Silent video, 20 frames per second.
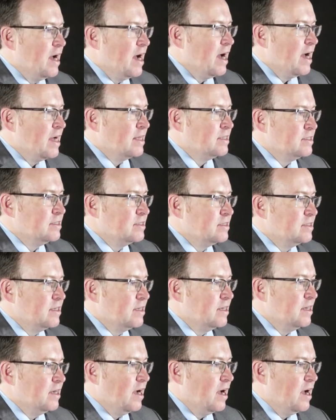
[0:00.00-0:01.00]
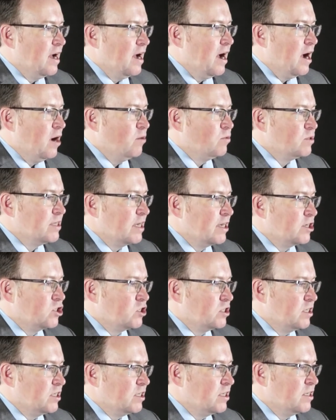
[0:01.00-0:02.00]
and I was
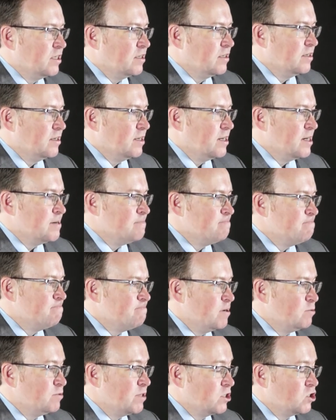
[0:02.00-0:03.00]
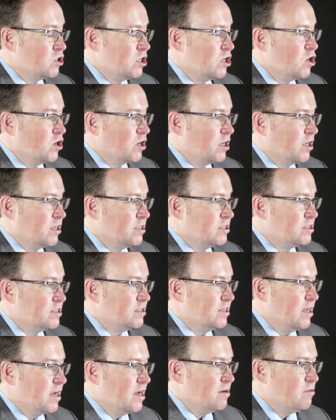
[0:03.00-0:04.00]
actually looking
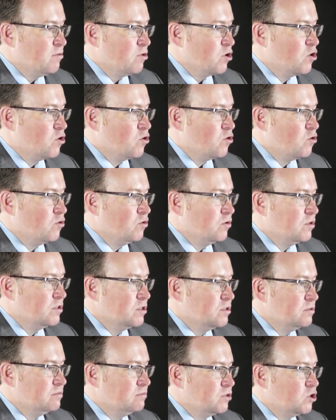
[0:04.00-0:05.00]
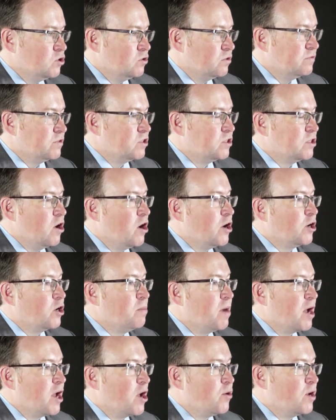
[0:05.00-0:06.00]
at sort of starting
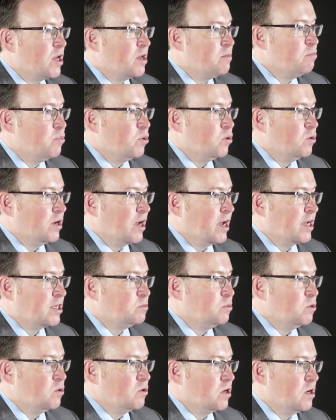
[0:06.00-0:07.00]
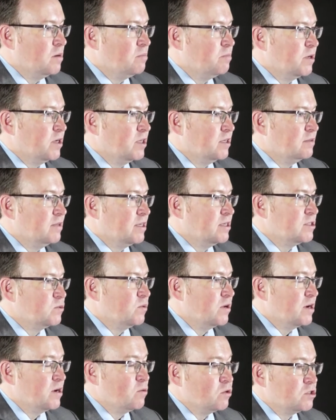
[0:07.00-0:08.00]
up my own import export company.
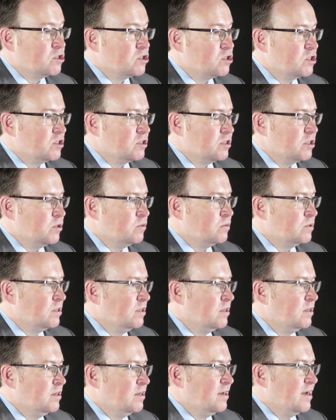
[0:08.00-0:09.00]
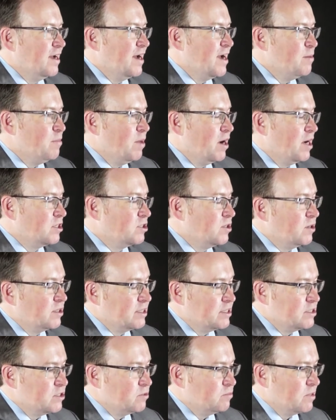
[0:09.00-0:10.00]
That's what I wanted to do. I
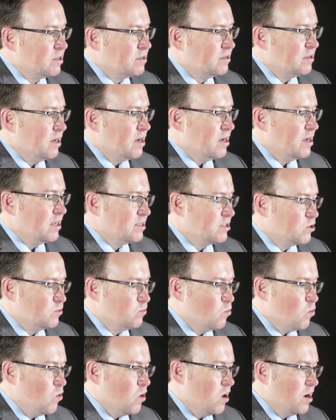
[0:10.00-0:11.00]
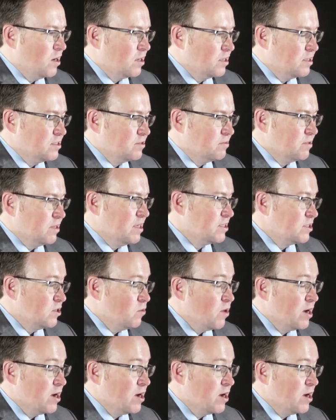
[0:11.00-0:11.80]
did some work. I did some classes. I